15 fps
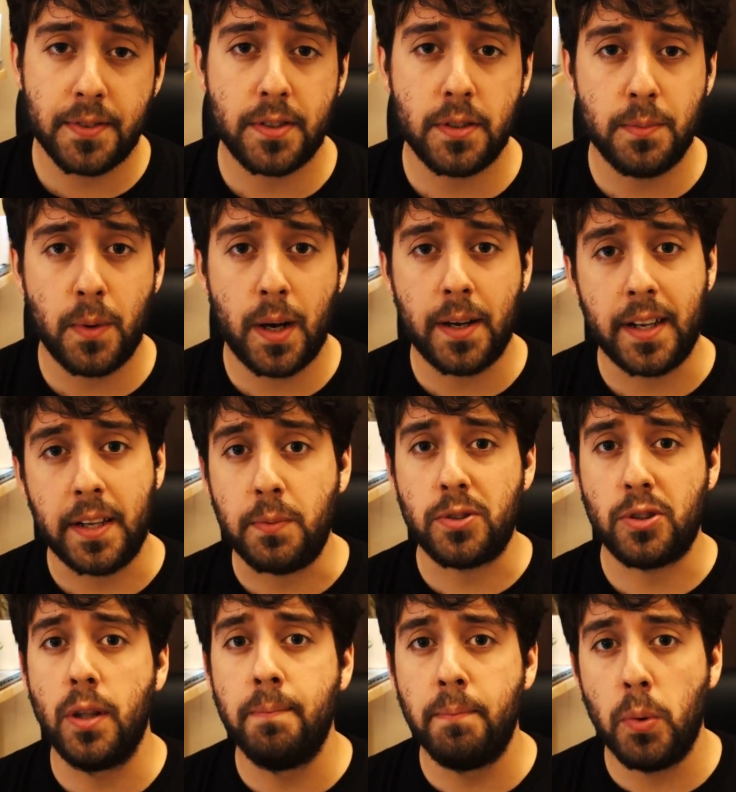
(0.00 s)
for somewhere and he was
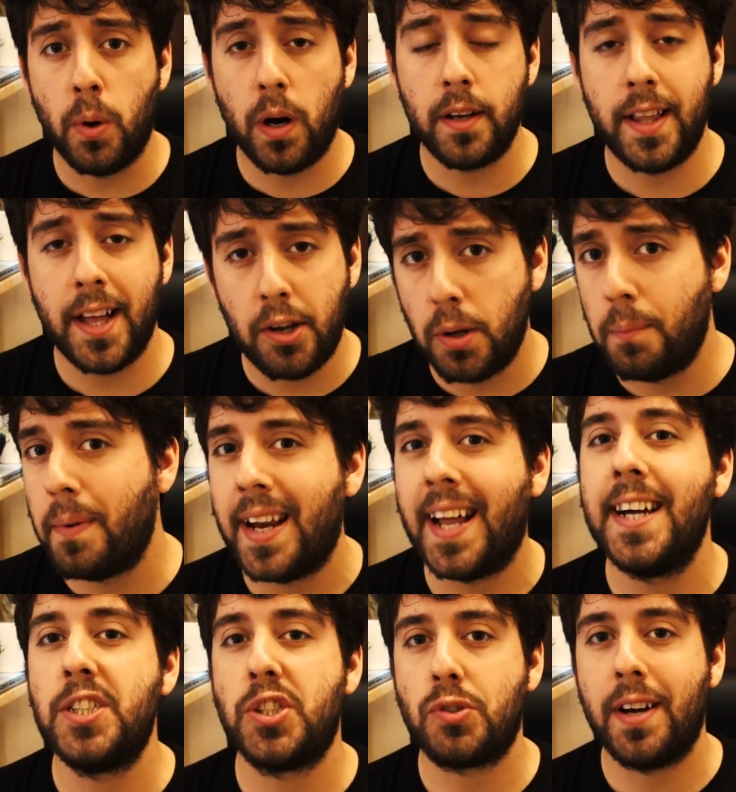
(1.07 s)
number one, then number
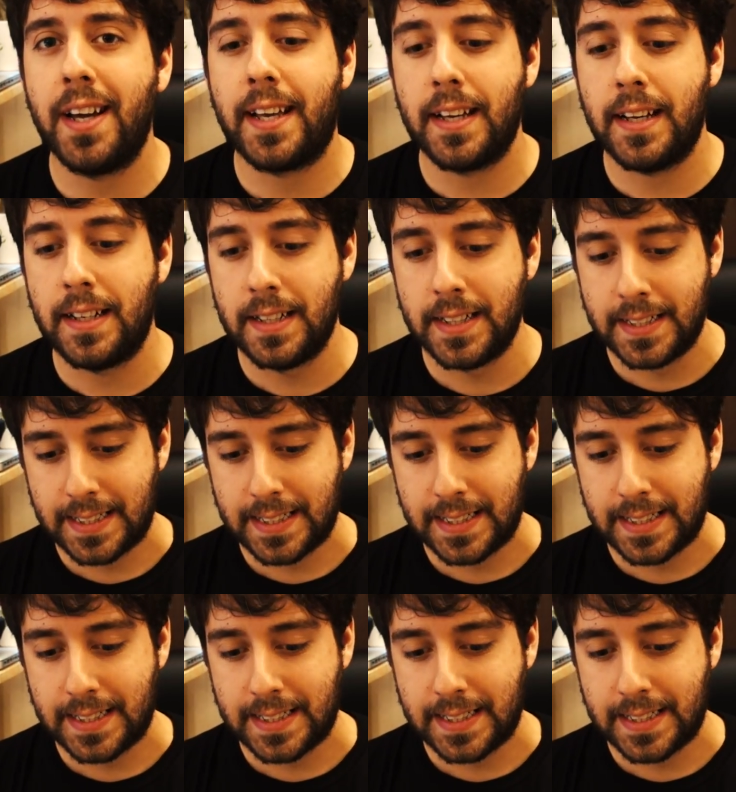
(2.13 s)
nine striker,